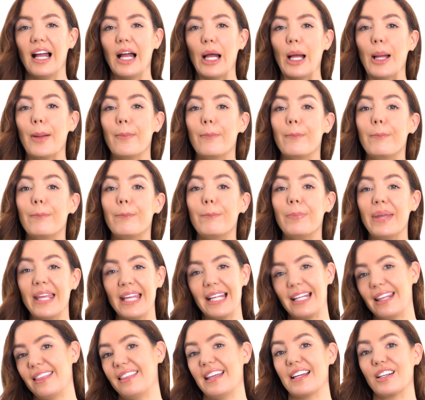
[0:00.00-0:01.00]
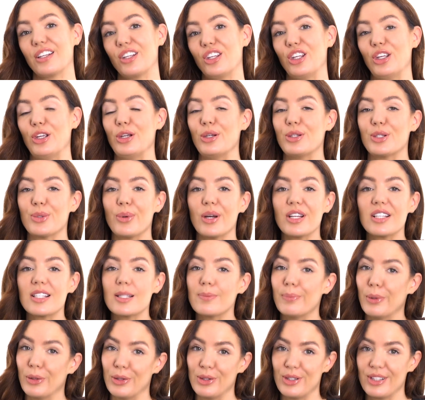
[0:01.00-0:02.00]
A big thank you to our
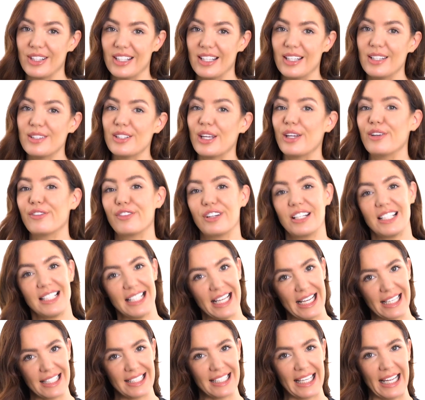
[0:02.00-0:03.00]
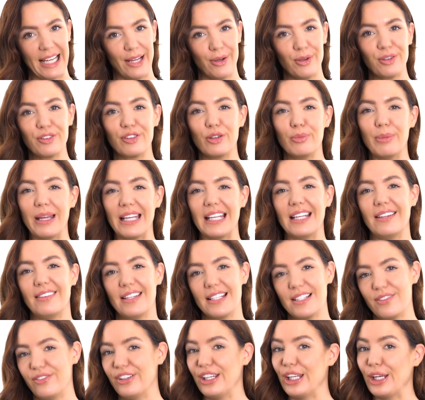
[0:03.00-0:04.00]
sponsors over at TaxCalc for making
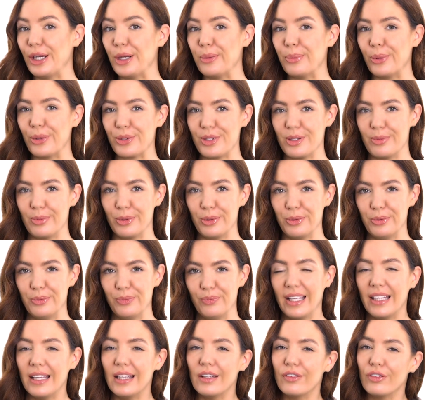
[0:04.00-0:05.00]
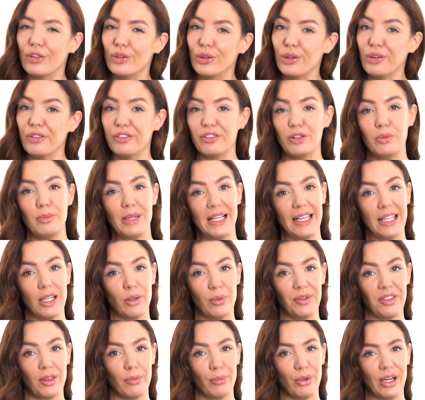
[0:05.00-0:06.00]
this video possible. If you're not familiar
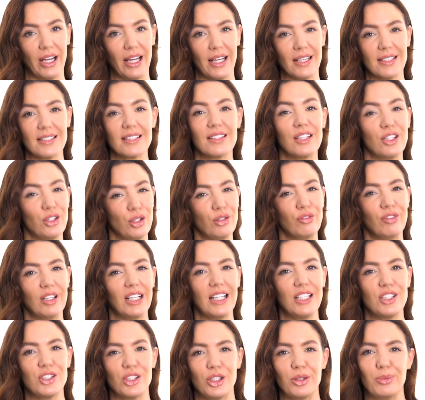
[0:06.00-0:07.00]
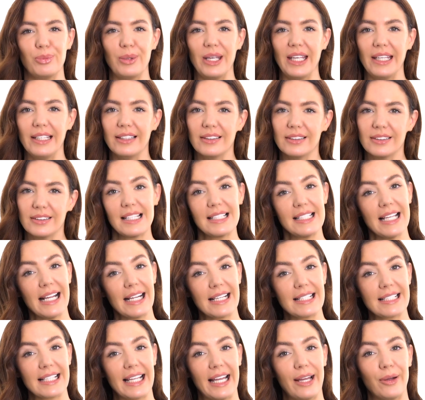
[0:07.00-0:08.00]
with the brand, then you really should be.
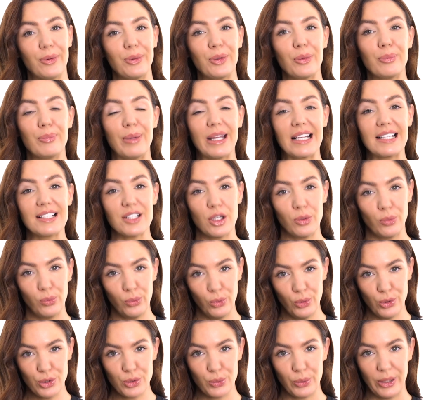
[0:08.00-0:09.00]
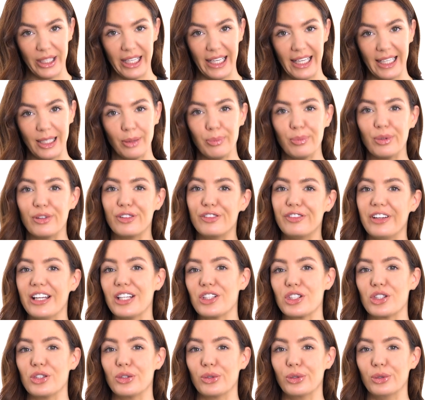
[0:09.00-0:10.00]
TaxCalc makes award-winning
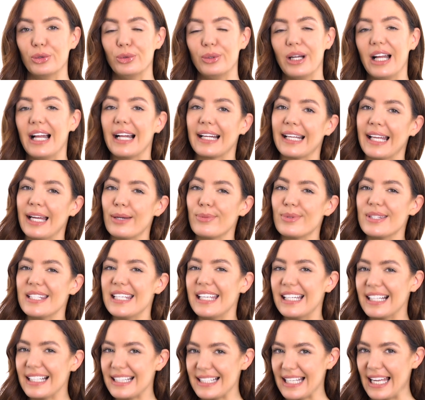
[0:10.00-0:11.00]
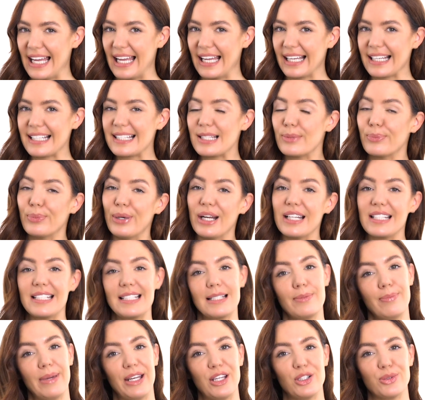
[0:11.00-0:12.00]
professional accounting, tax,
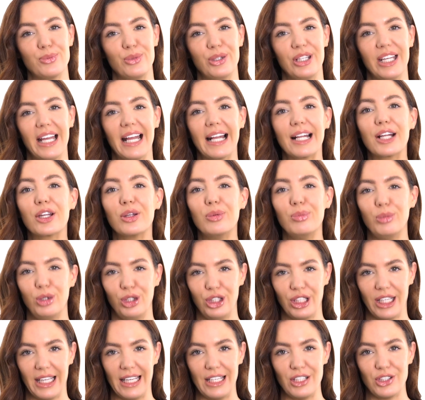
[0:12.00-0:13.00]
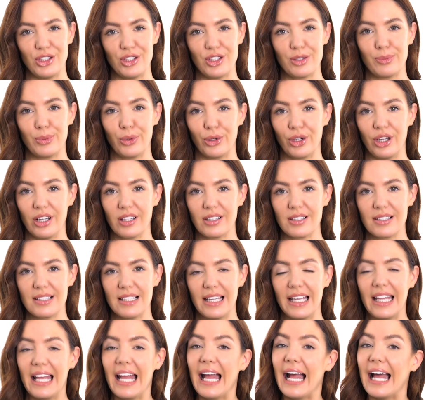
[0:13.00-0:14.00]
practice management and communications products,
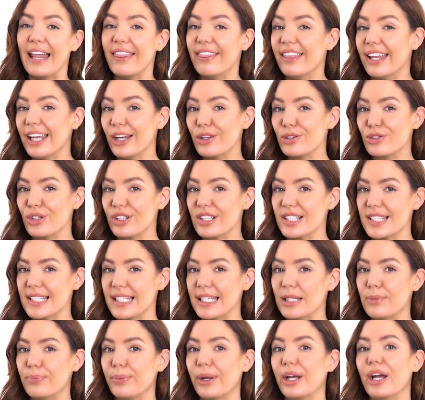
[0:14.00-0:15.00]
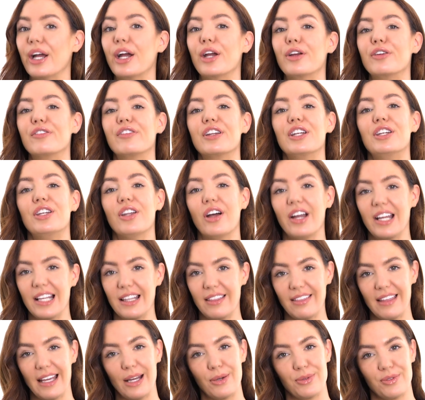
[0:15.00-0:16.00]
and they are trusted by over
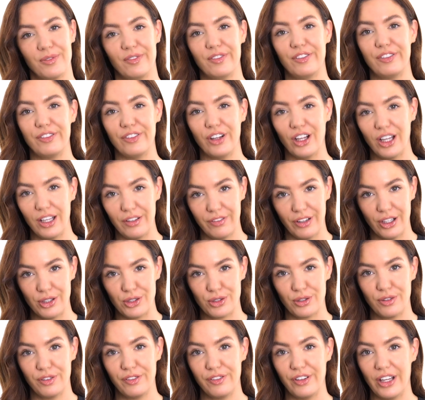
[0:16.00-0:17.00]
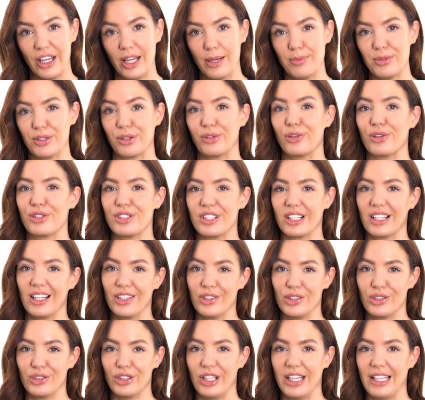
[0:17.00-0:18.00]
9,500 firms across the
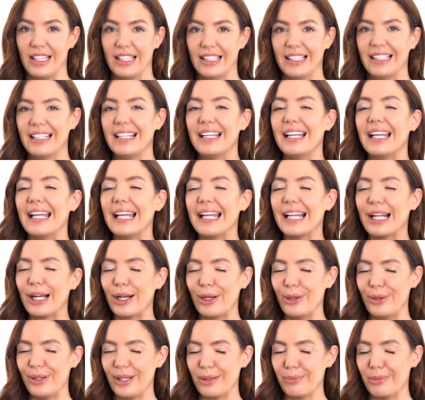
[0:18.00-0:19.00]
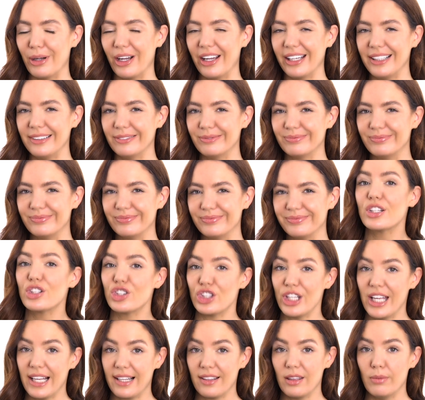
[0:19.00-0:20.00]
country, including mine.
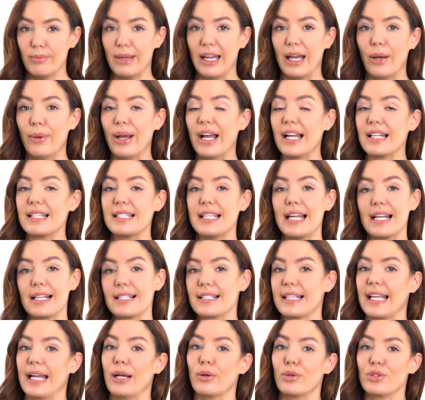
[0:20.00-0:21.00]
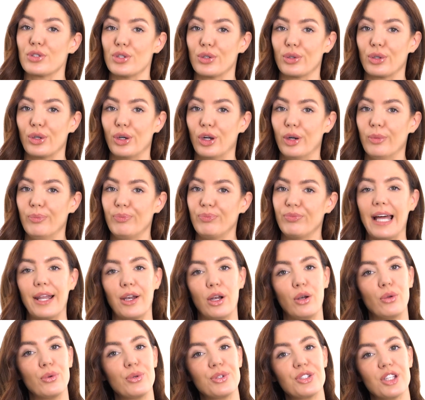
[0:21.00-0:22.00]
Check them out at taxcalc.com, and
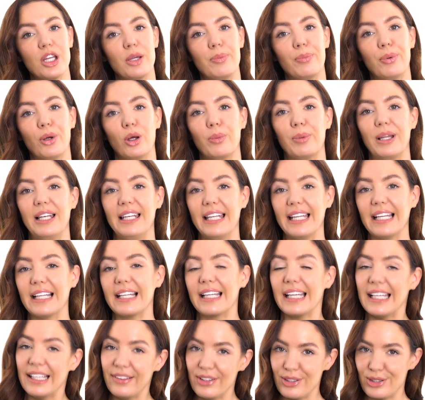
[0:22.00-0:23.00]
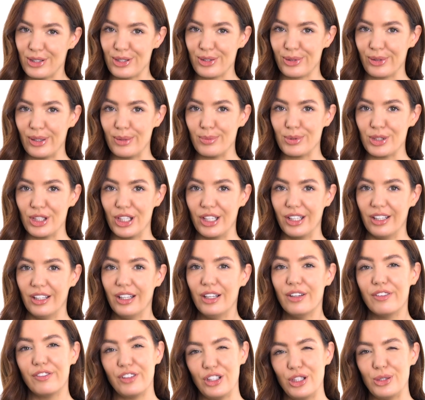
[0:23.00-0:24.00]
I'll also pop a link in the description
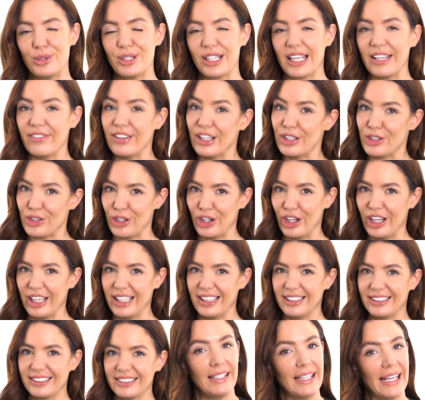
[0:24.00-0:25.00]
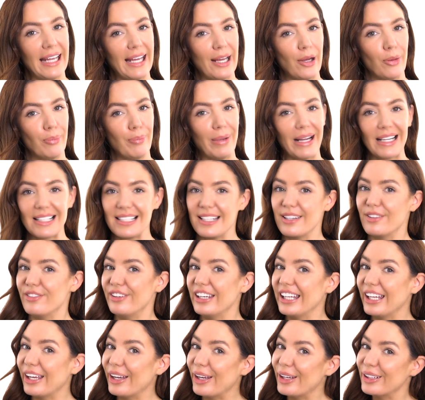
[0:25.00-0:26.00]
for you to give it a try. Now back to the
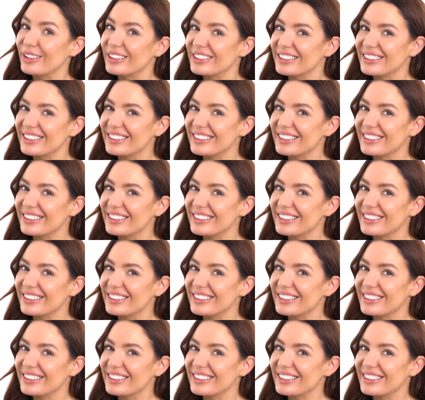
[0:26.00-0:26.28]
video.